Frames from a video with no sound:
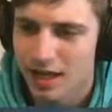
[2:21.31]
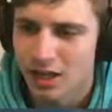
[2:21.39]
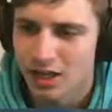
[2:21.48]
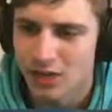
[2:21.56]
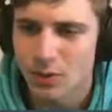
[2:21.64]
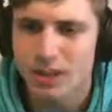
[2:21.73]

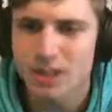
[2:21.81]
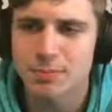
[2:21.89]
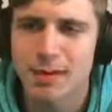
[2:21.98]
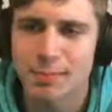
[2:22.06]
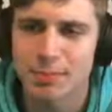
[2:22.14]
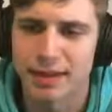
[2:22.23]
So here's
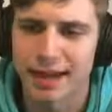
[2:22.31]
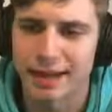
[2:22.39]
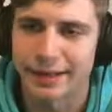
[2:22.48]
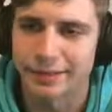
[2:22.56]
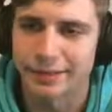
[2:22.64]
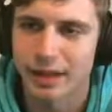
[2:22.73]
my plan.
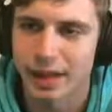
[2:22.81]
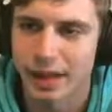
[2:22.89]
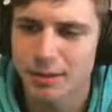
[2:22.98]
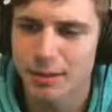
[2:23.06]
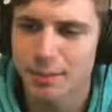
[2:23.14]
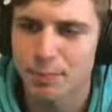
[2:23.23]
I'm
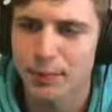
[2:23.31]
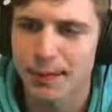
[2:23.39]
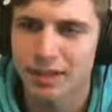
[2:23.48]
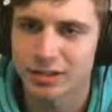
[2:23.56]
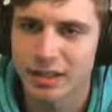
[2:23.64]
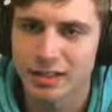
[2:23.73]
going to play
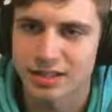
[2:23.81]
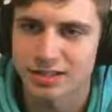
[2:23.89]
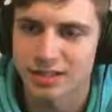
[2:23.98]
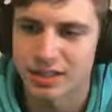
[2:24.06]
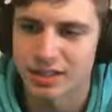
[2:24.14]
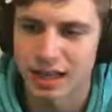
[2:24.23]
aggressive
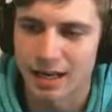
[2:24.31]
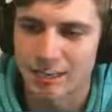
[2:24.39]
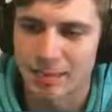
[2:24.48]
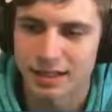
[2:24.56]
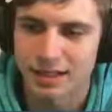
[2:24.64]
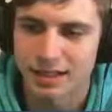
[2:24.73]
this game
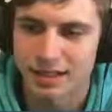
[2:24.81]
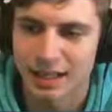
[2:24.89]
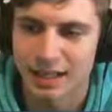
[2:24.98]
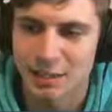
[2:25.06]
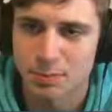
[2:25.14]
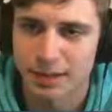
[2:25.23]
because the
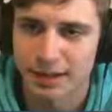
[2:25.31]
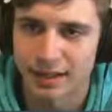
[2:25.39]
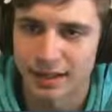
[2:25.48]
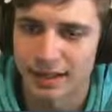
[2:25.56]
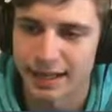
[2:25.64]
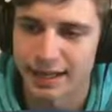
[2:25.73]
guy's playing
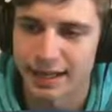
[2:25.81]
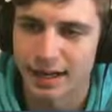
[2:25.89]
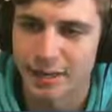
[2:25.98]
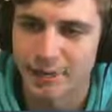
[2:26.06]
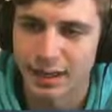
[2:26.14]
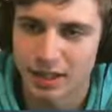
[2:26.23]
Atlanta, and
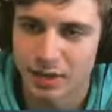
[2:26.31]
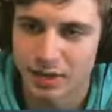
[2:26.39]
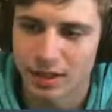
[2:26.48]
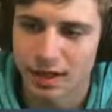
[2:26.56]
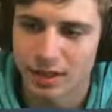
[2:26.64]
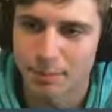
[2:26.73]
I'm like,
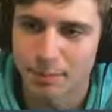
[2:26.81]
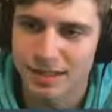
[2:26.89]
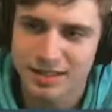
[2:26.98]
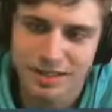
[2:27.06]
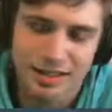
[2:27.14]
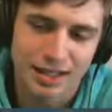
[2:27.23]
okay,
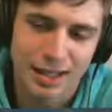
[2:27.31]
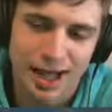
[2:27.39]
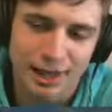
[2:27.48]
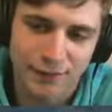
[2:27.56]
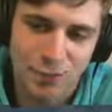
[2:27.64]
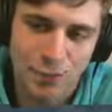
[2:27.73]
basically
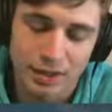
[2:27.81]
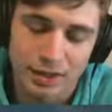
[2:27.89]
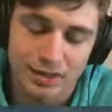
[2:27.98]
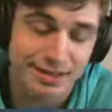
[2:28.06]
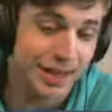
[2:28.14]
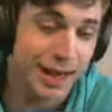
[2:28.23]
have to win
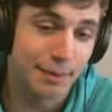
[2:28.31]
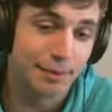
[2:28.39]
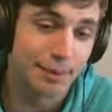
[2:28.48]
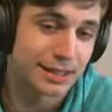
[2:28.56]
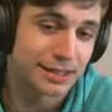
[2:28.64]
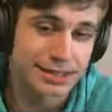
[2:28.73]
this game
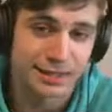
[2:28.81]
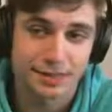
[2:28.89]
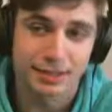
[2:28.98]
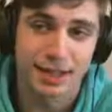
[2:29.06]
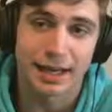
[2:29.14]
because,